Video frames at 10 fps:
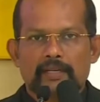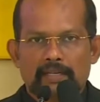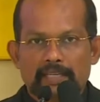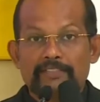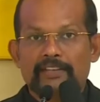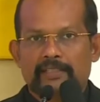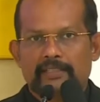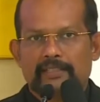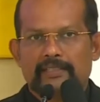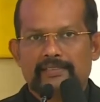
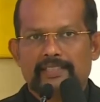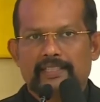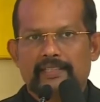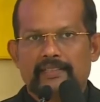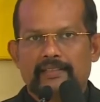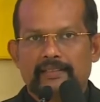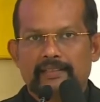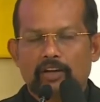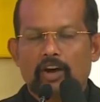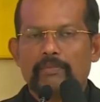even say
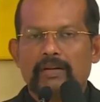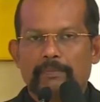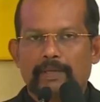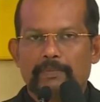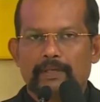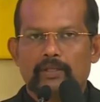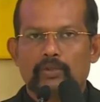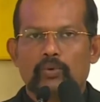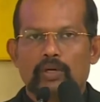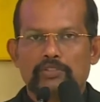normal people
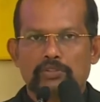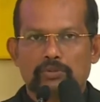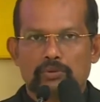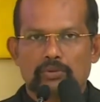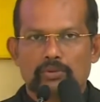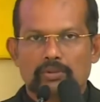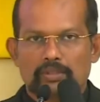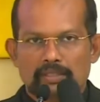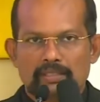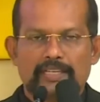who wants
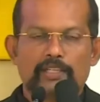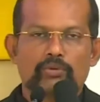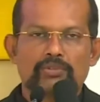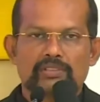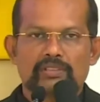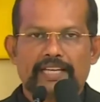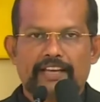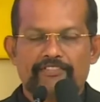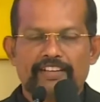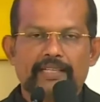to cut down
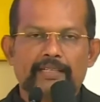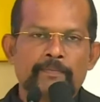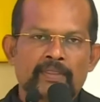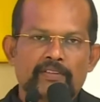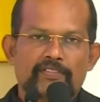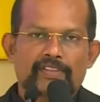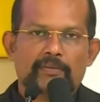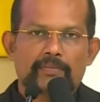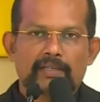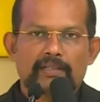their weight
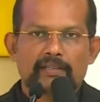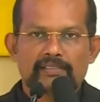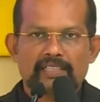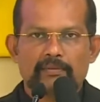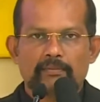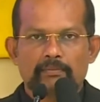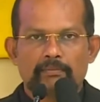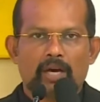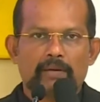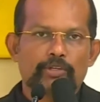from say
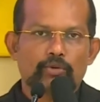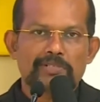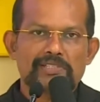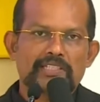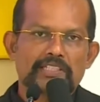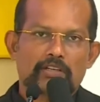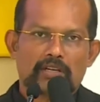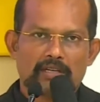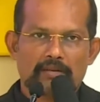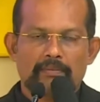morbid obesity
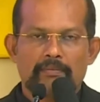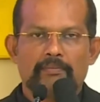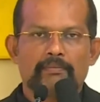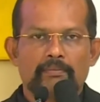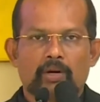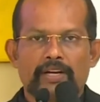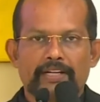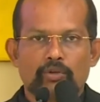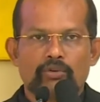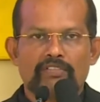or
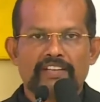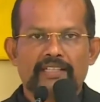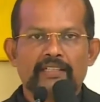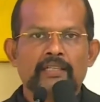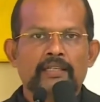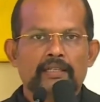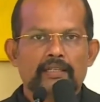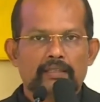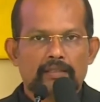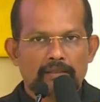moderate overweight
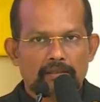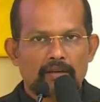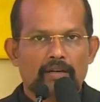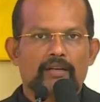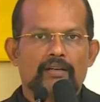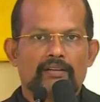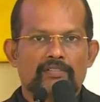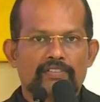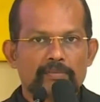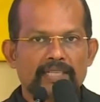or
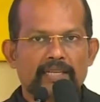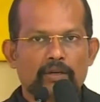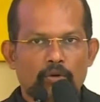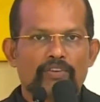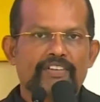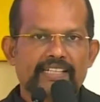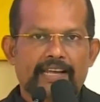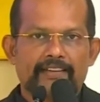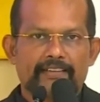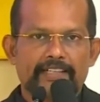from the overweight
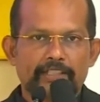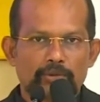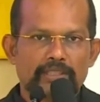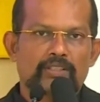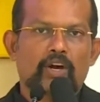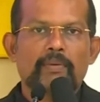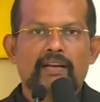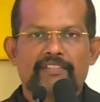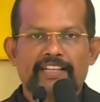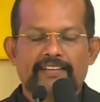category to the
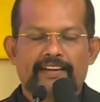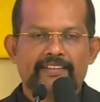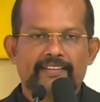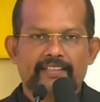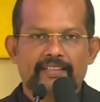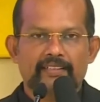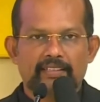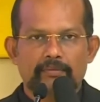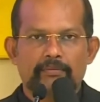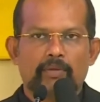normal weight category in
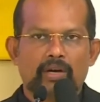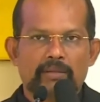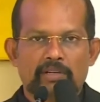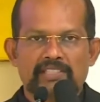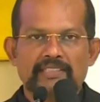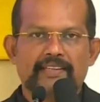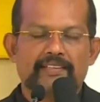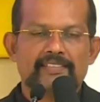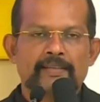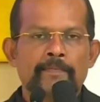the body mass
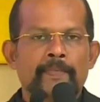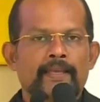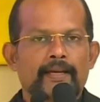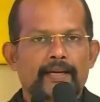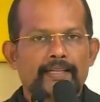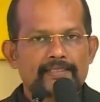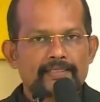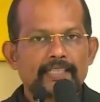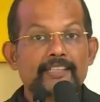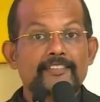index,
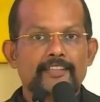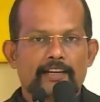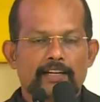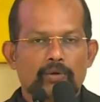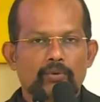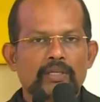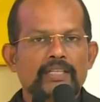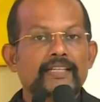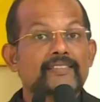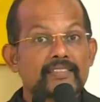it's easier now,
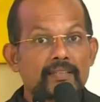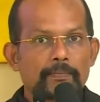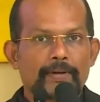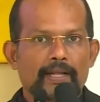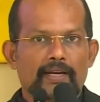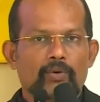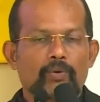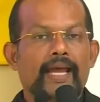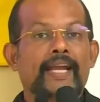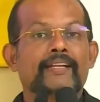it's simpler
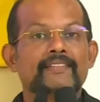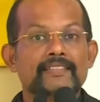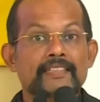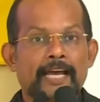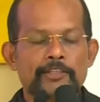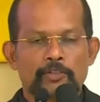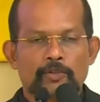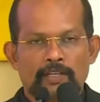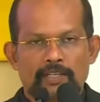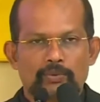now, and it's
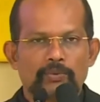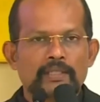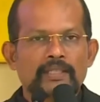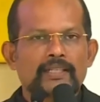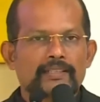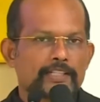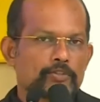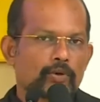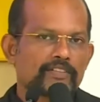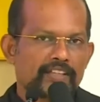natural now. That's
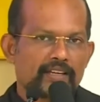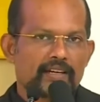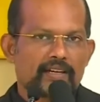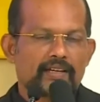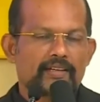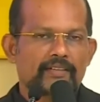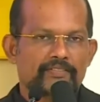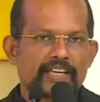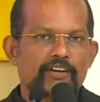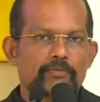what we are
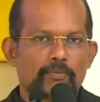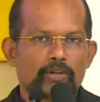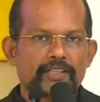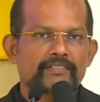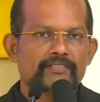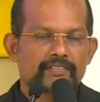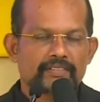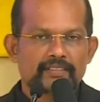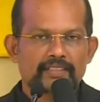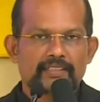we have bought in
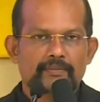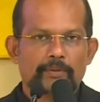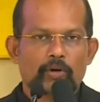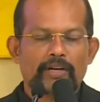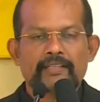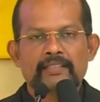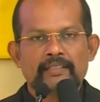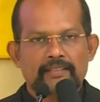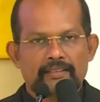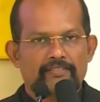the product
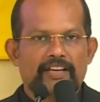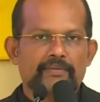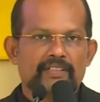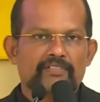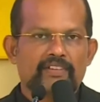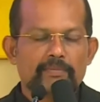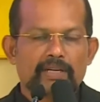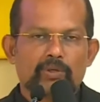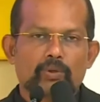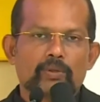in
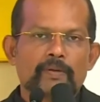Viber Gold.